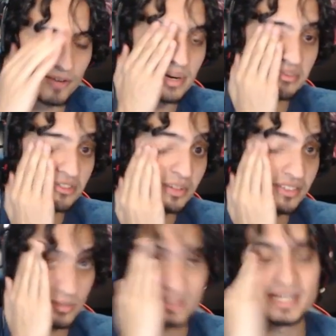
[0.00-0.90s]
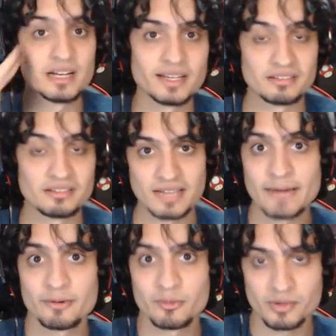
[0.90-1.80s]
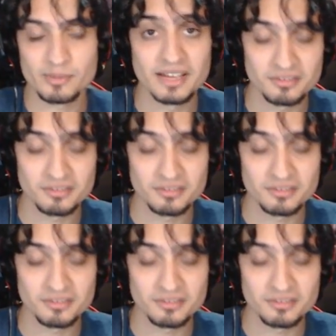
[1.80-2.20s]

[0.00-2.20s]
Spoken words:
I'm assuming it's going to be kind of like a Skyrim remastered.